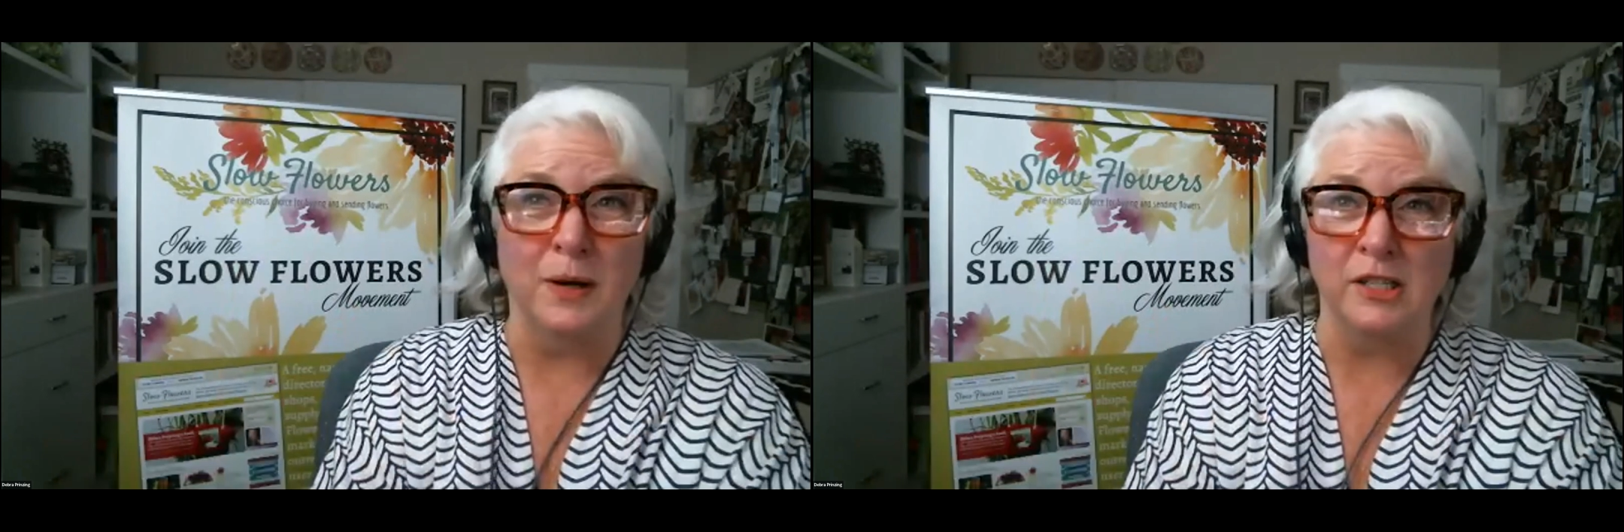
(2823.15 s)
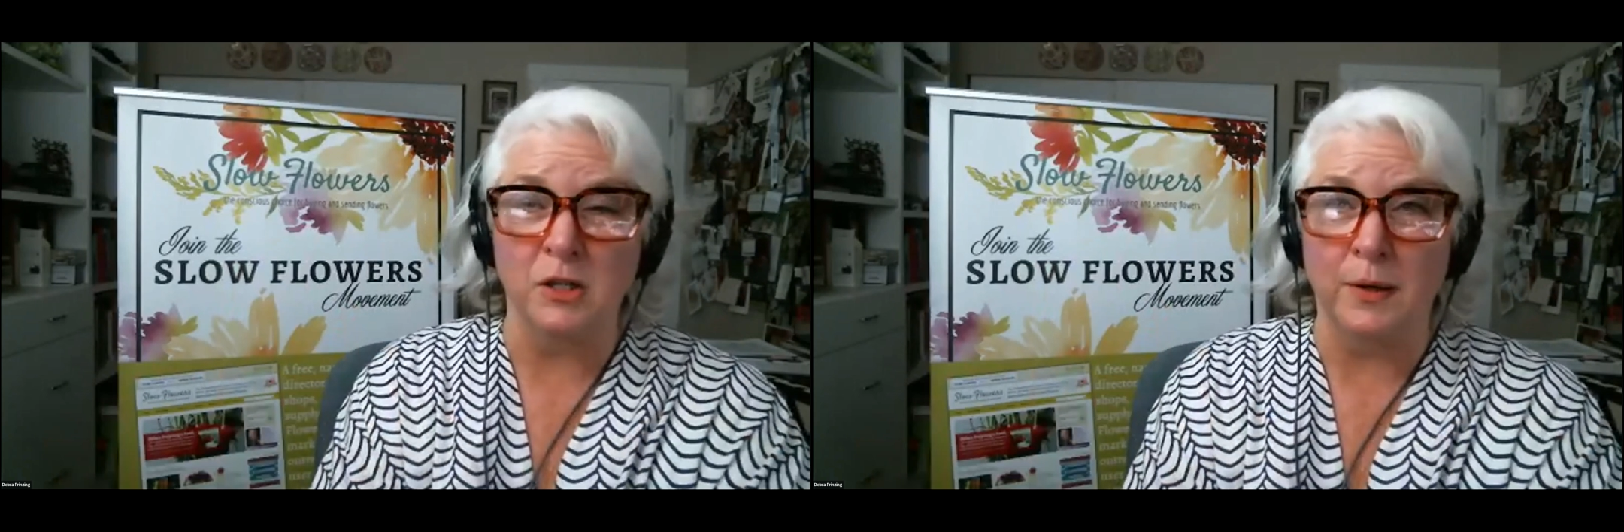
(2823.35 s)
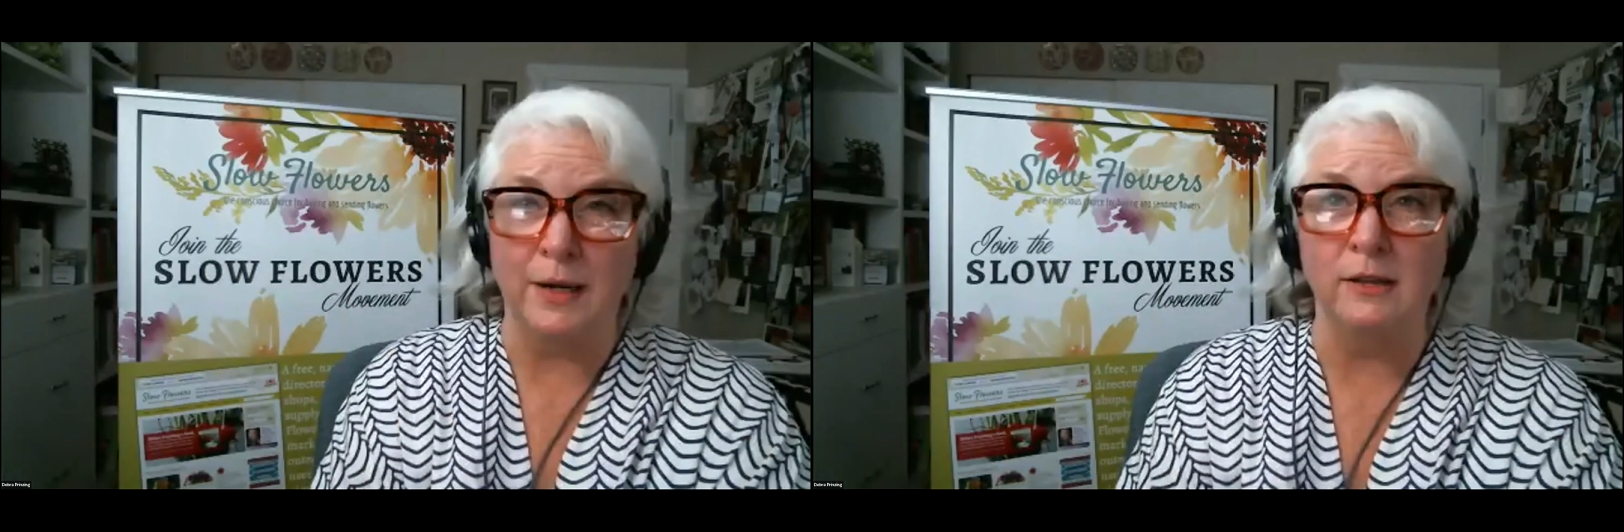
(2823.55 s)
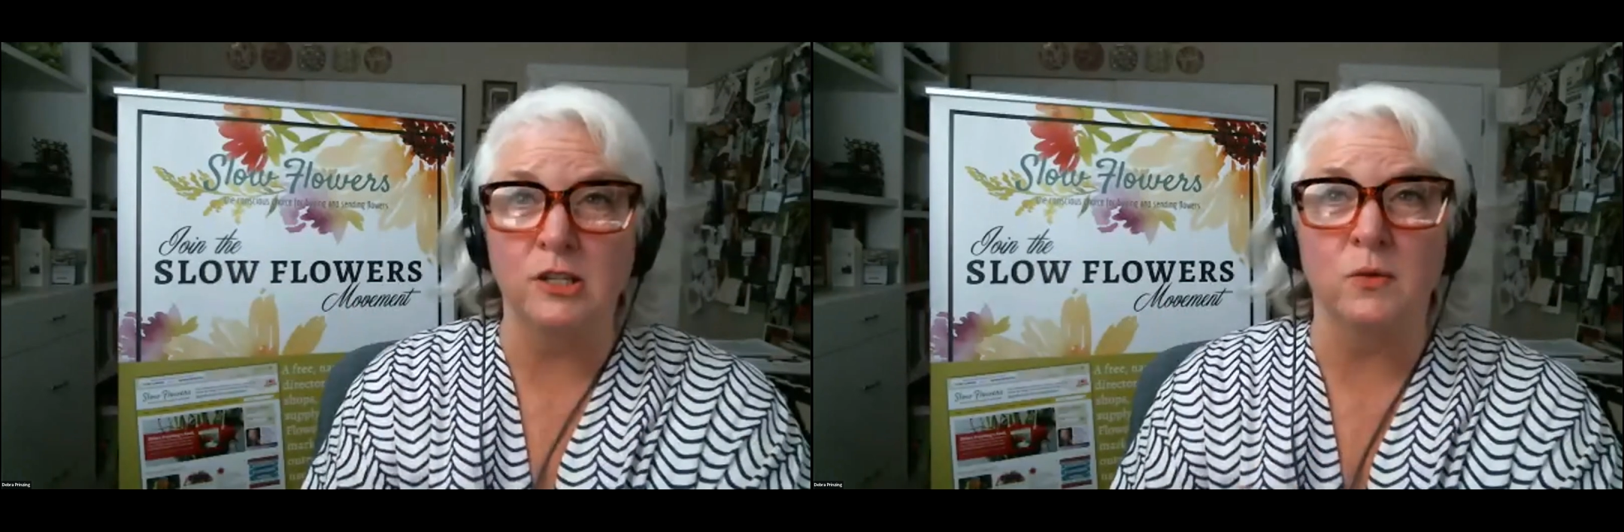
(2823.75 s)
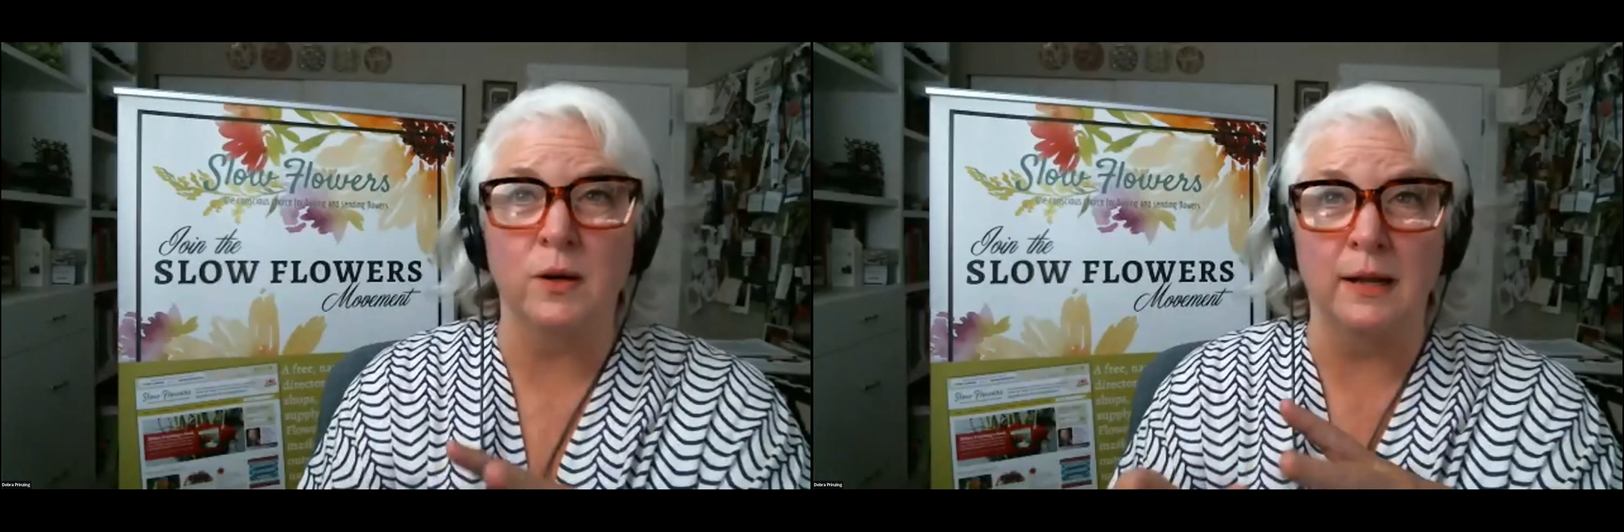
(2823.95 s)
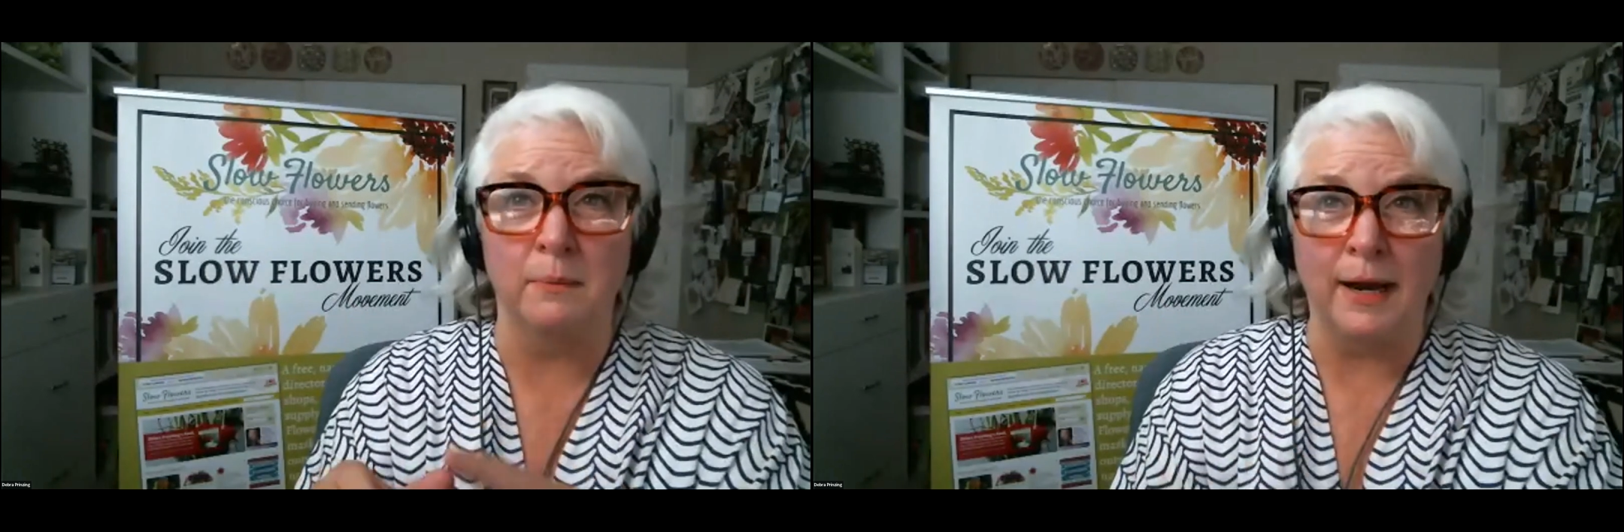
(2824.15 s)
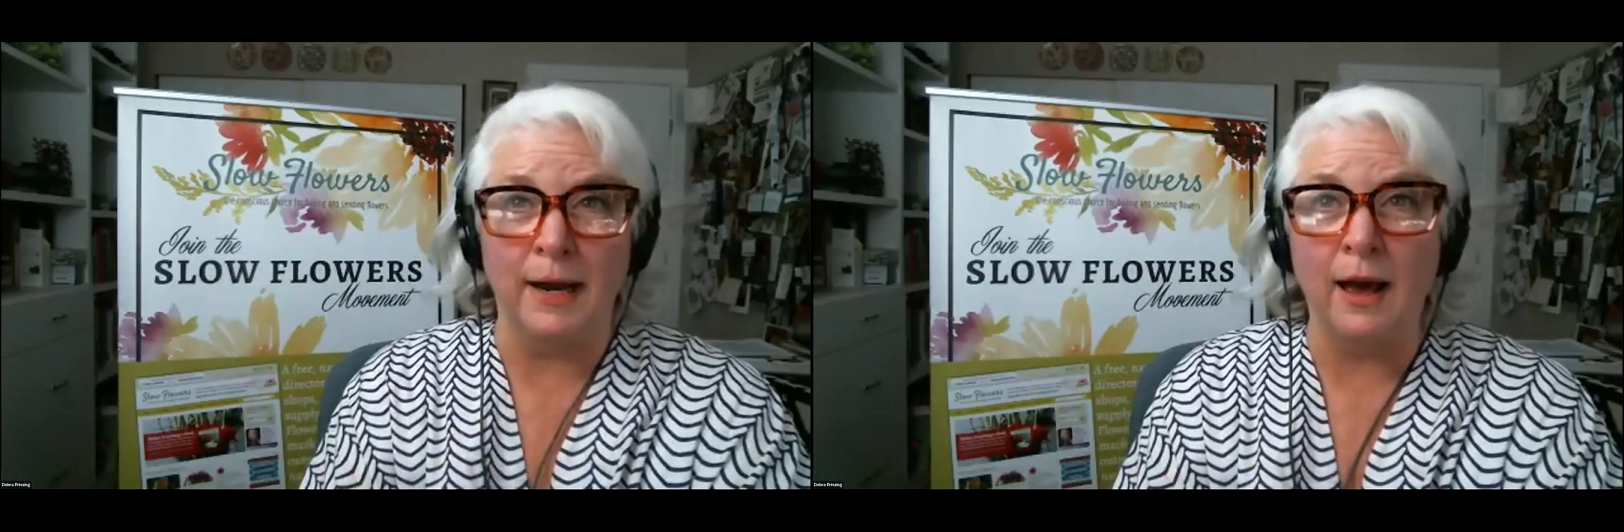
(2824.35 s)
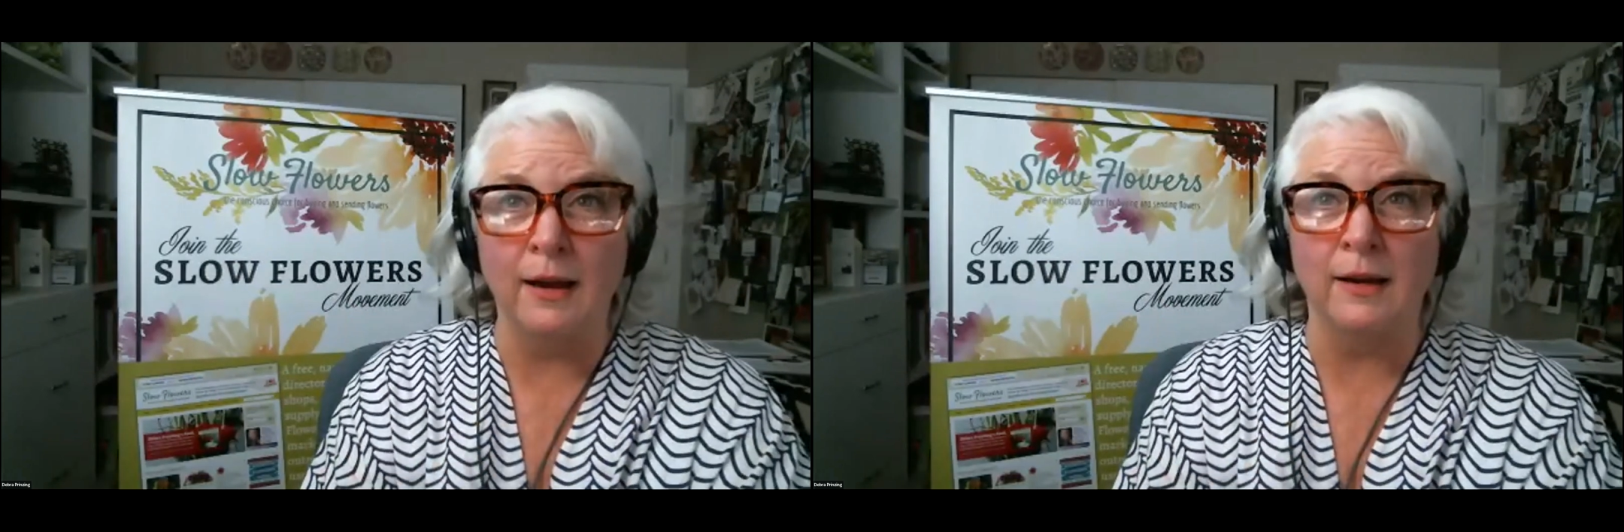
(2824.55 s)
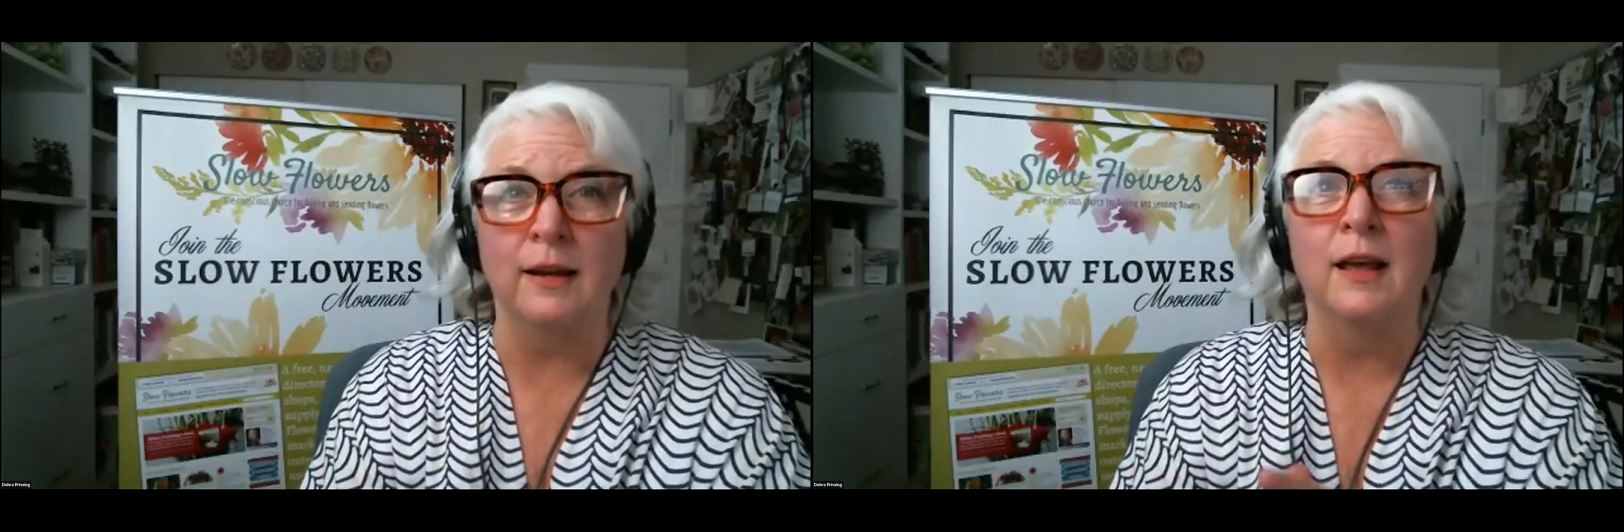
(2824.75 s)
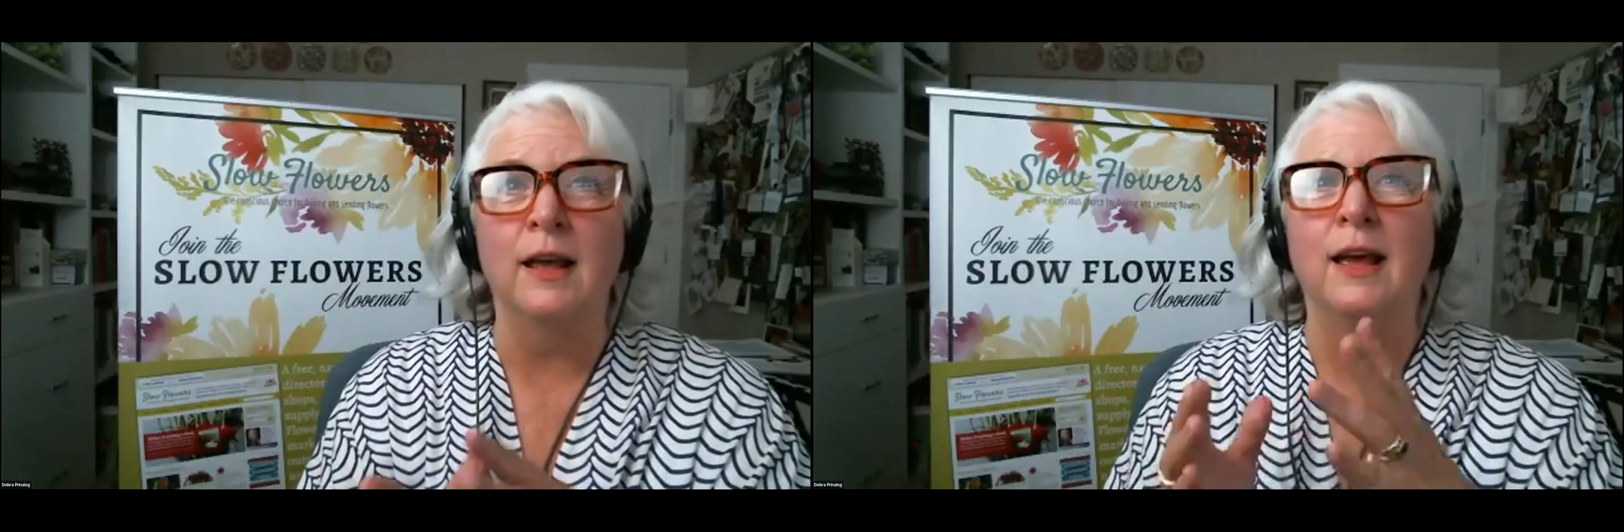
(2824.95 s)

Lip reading: West 28th Street in Manhattan